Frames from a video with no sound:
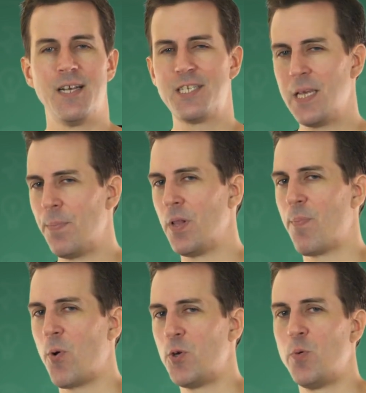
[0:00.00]
A simple
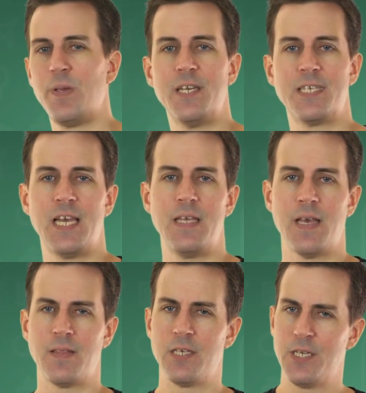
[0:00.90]
approach would be to say
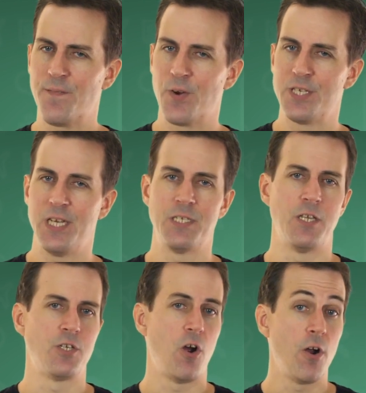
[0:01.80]
that the difference is
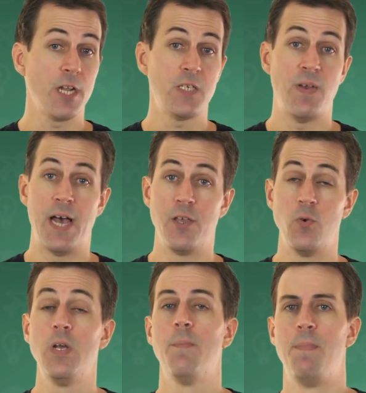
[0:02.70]
the target's
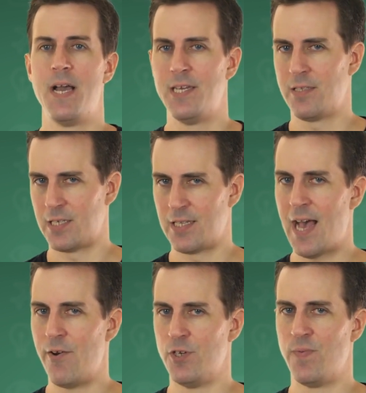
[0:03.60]
value minus the
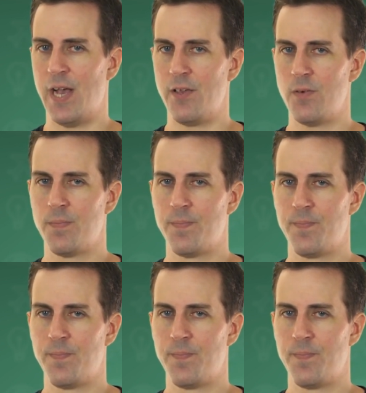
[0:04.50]
slider's value.